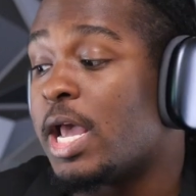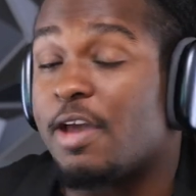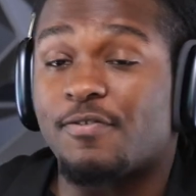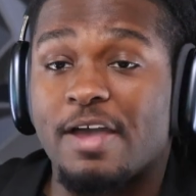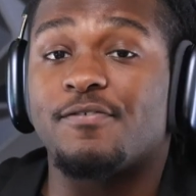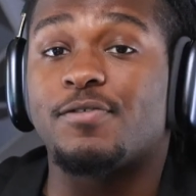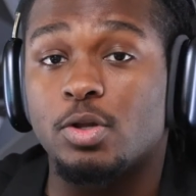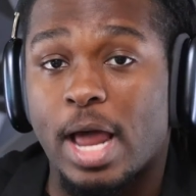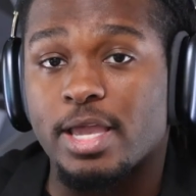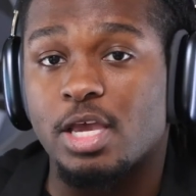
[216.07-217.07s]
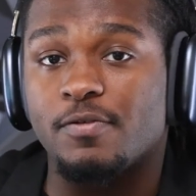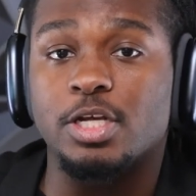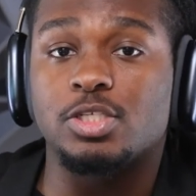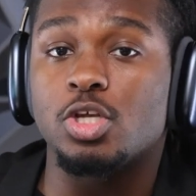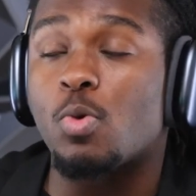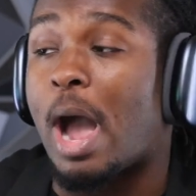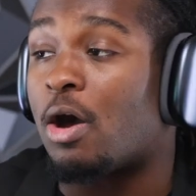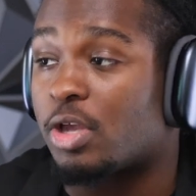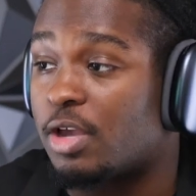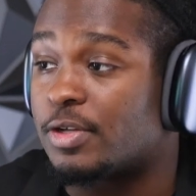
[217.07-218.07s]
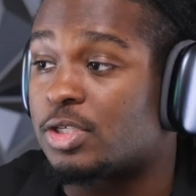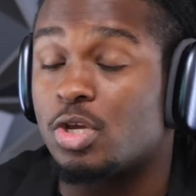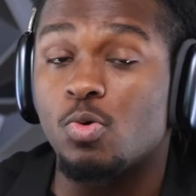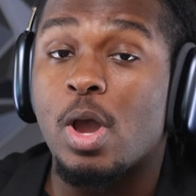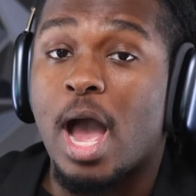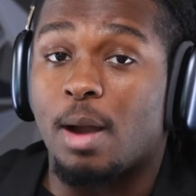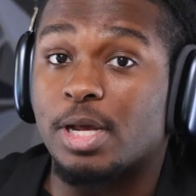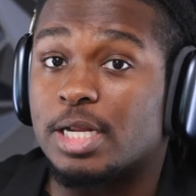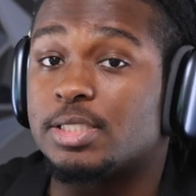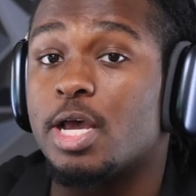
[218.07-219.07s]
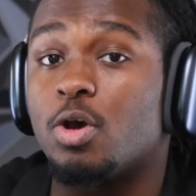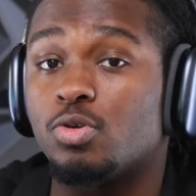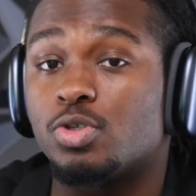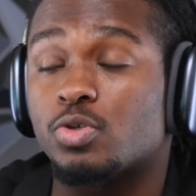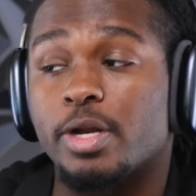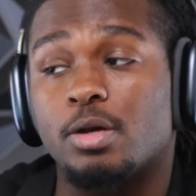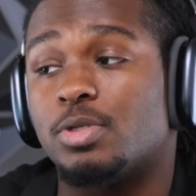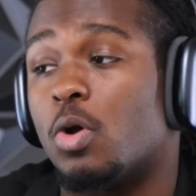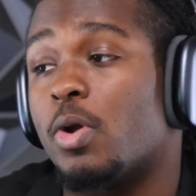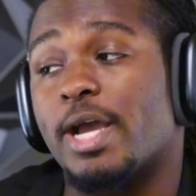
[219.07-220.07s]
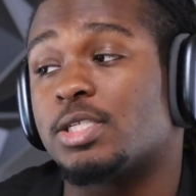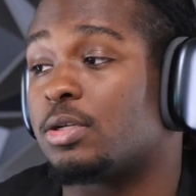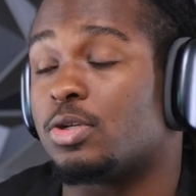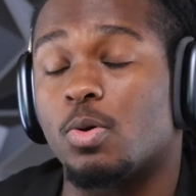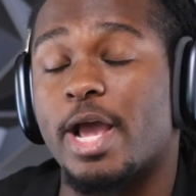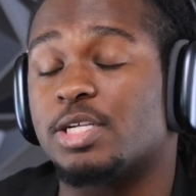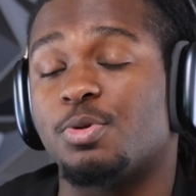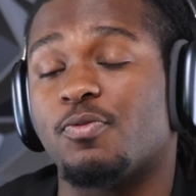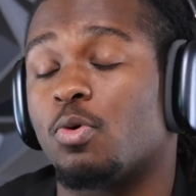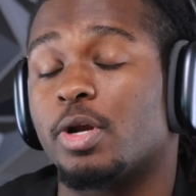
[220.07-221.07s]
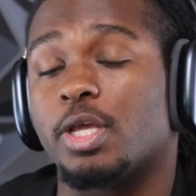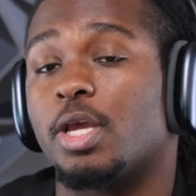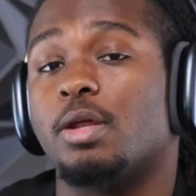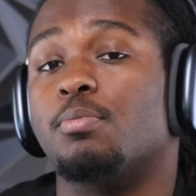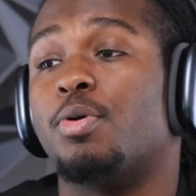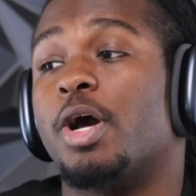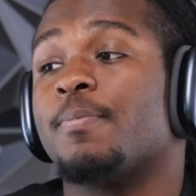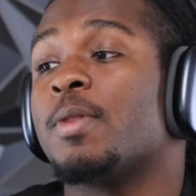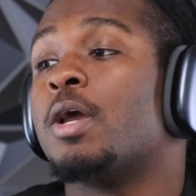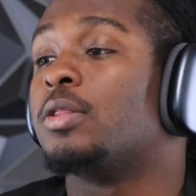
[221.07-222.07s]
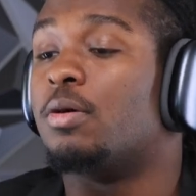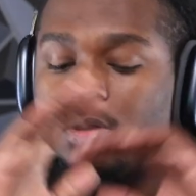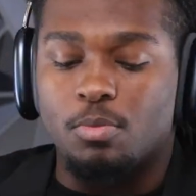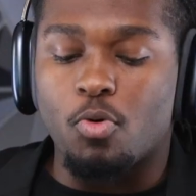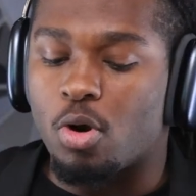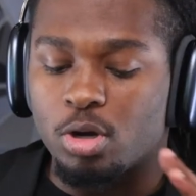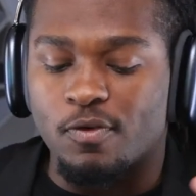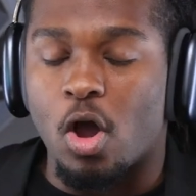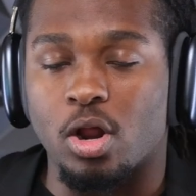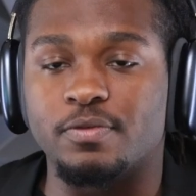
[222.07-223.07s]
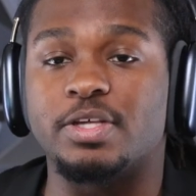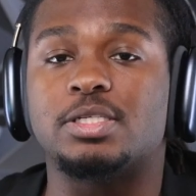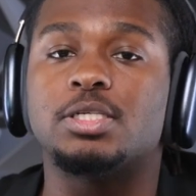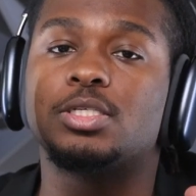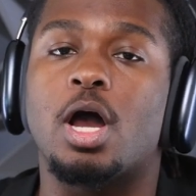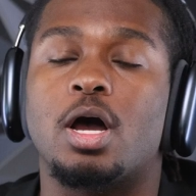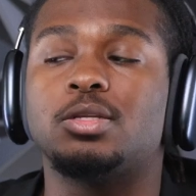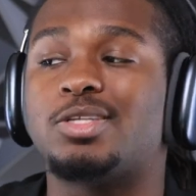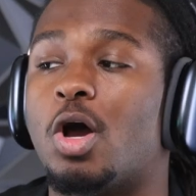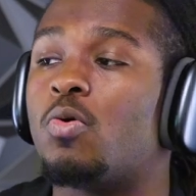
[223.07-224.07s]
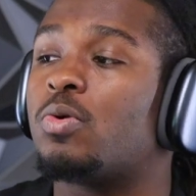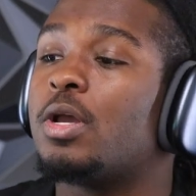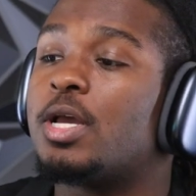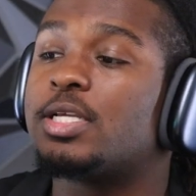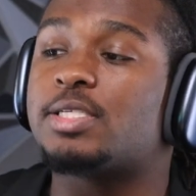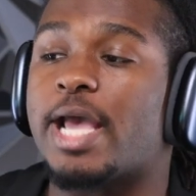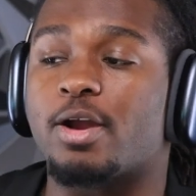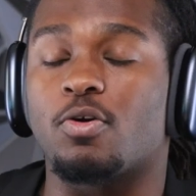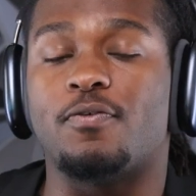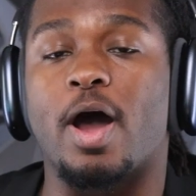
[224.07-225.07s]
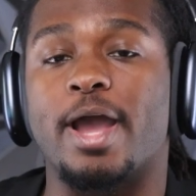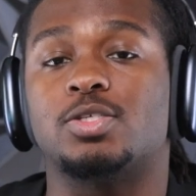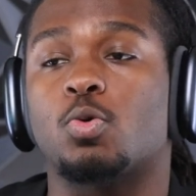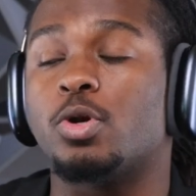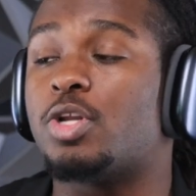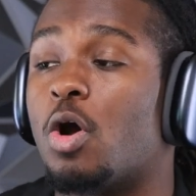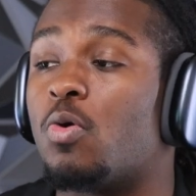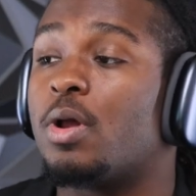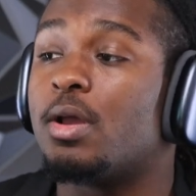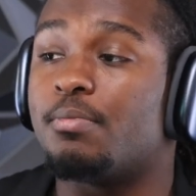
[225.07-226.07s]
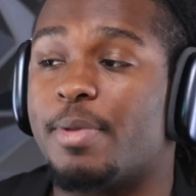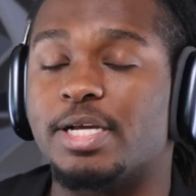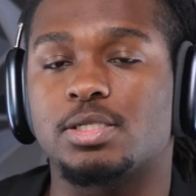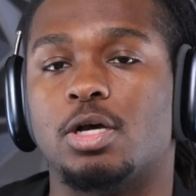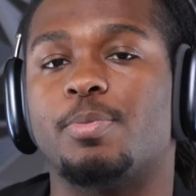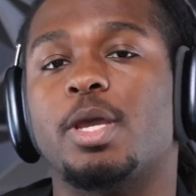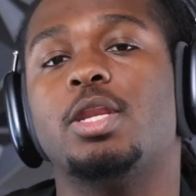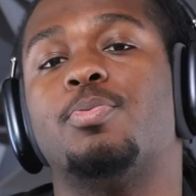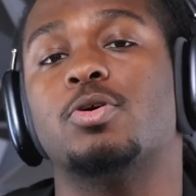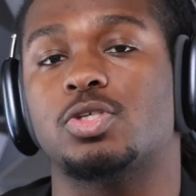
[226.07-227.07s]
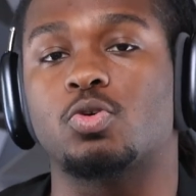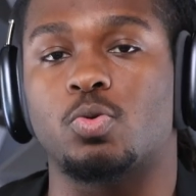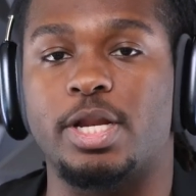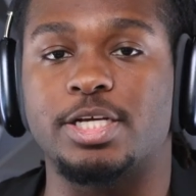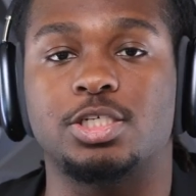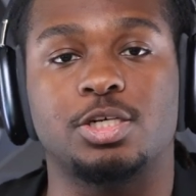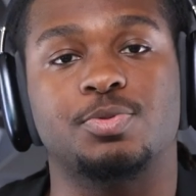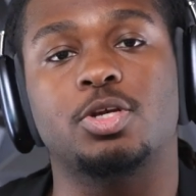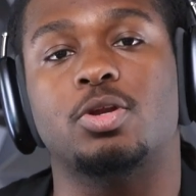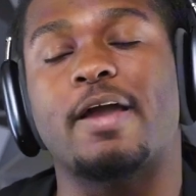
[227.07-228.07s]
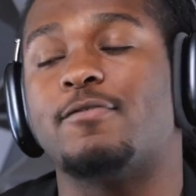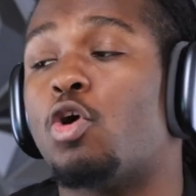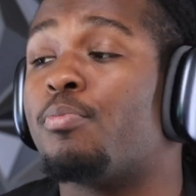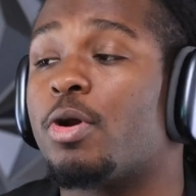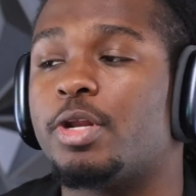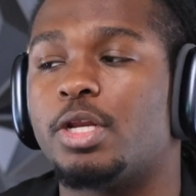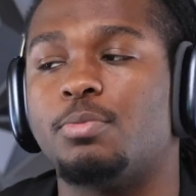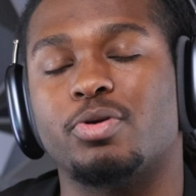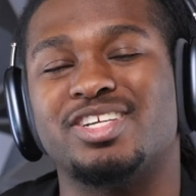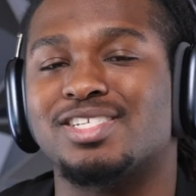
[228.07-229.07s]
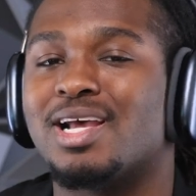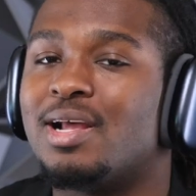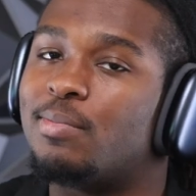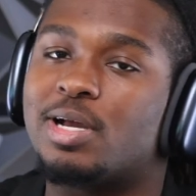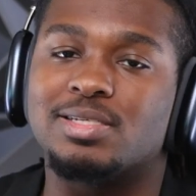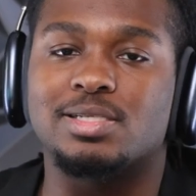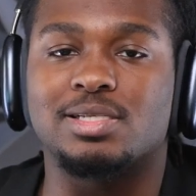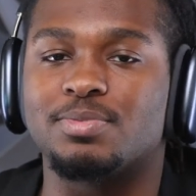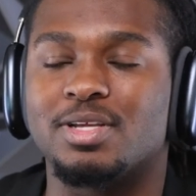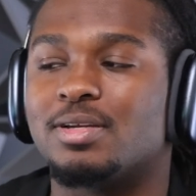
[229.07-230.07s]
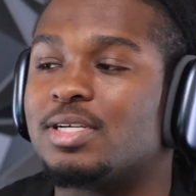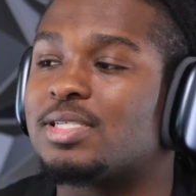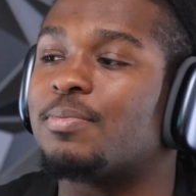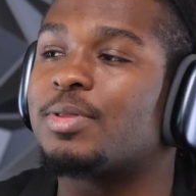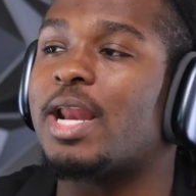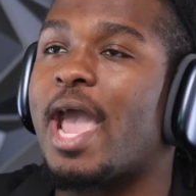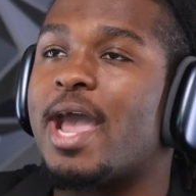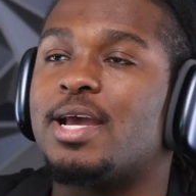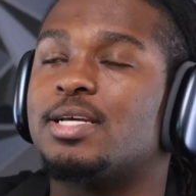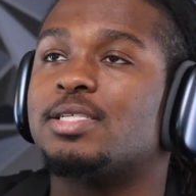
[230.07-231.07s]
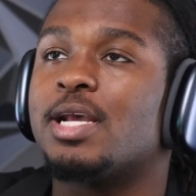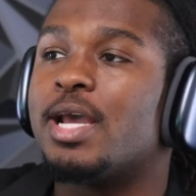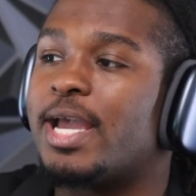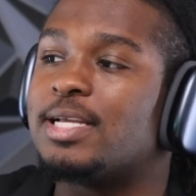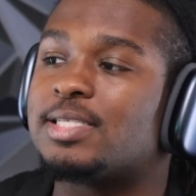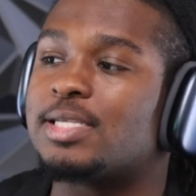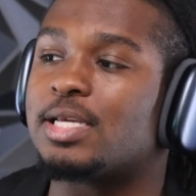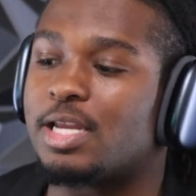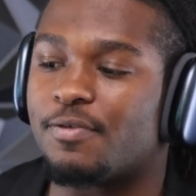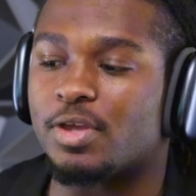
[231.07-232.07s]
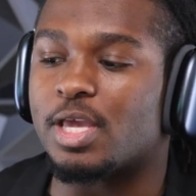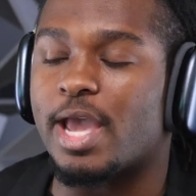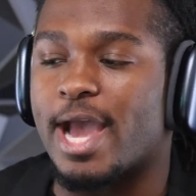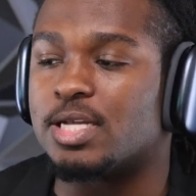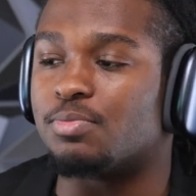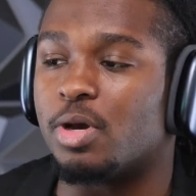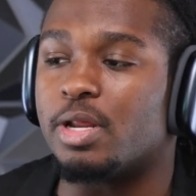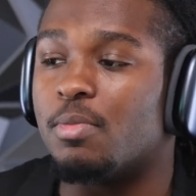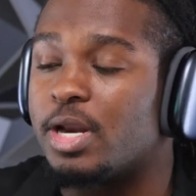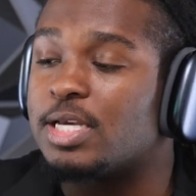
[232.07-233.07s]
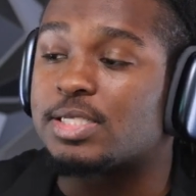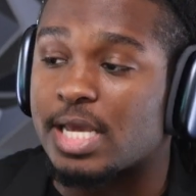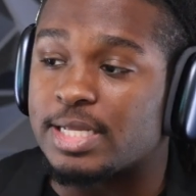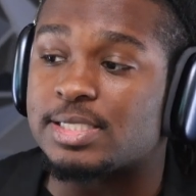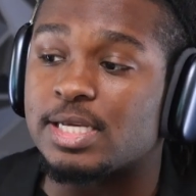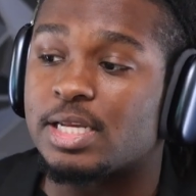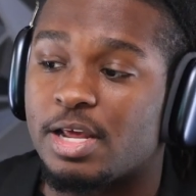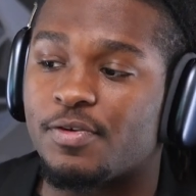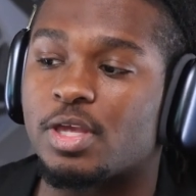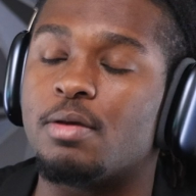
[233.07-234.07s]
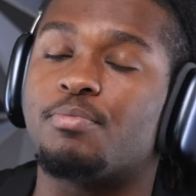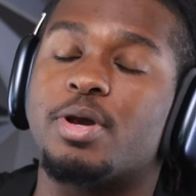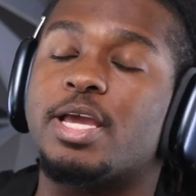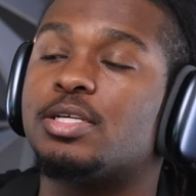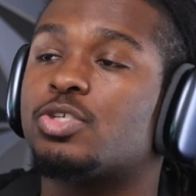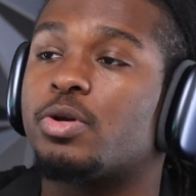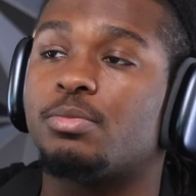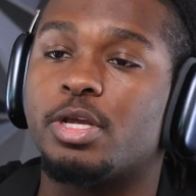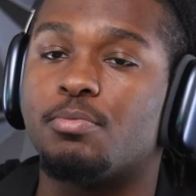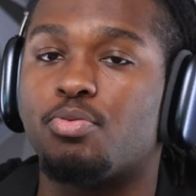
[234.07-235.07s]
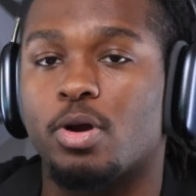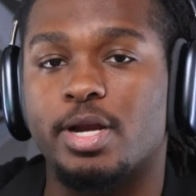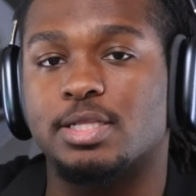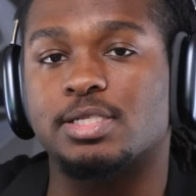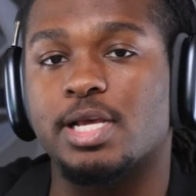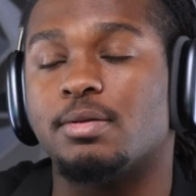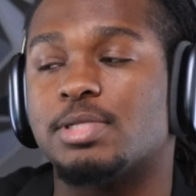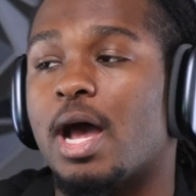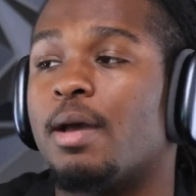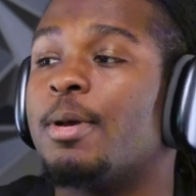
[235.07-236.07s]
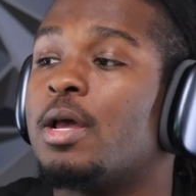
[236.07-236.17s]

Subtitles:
If I feel like giving it to you, I'll give it to you. I'm going to tell you straight up, don't ask me for it again. But the moral of all of this is, y'all, don't sacrifice or don't mess up any personal relationships in your life. Don't burn any bridges because of something as insignificant as money. Money is insignificant but extremely important at the same time,